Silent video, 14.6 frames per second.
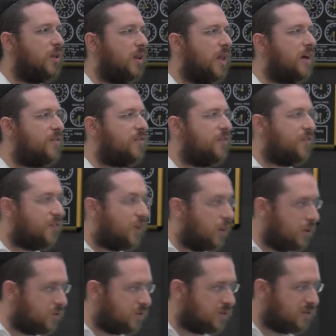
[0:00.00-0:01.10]
the love
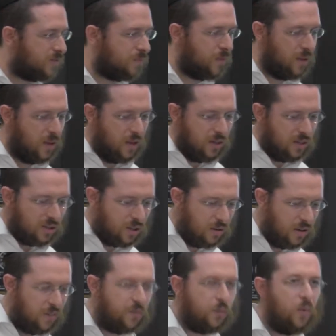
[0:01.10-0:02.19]
follows. So
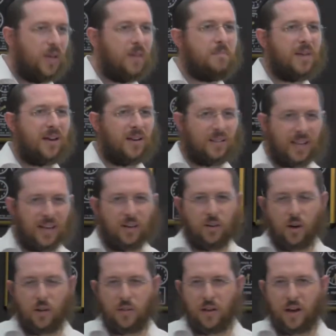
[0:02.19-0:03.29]
if we meditated
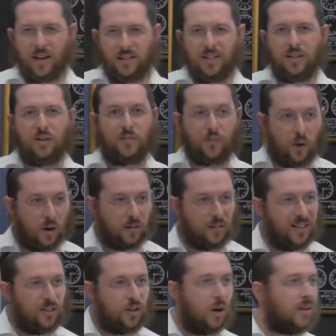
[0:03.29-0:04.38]
on the idea of God,
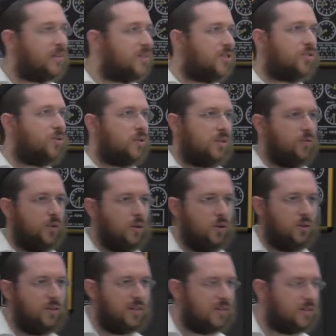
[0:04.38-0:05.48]
that God is the source of all
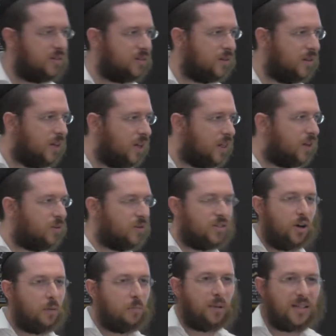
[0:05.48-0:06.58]
goodness, there is
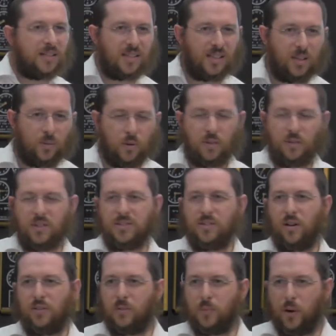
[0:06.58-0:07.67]
no blessing in the world that is
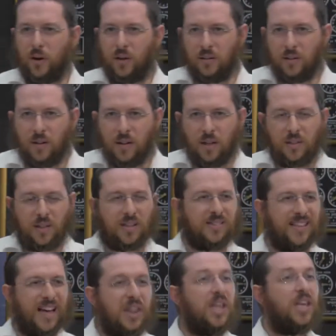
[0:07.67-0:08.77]
not from God. There is
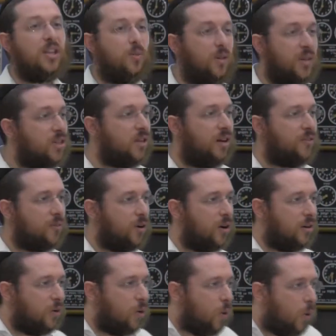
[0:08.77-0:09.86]
nothing in the world that's not from
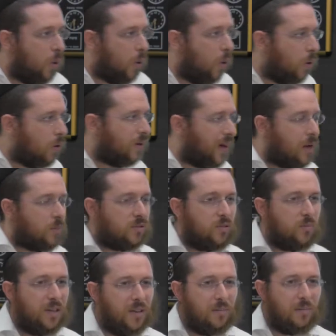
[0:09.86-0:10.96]
God. All, all comes
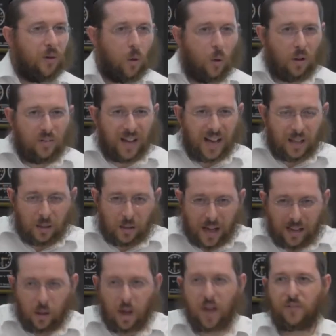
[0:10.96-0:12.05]
from Him. All of our,
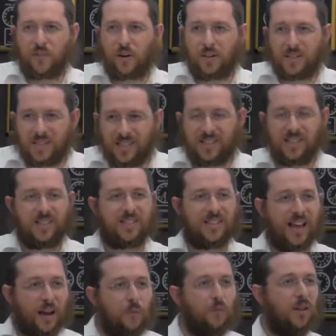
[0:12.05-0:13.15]
our life, our existence,
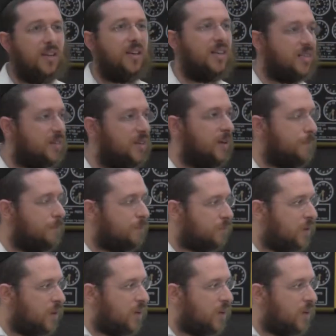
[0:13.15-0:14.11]
everything is Him.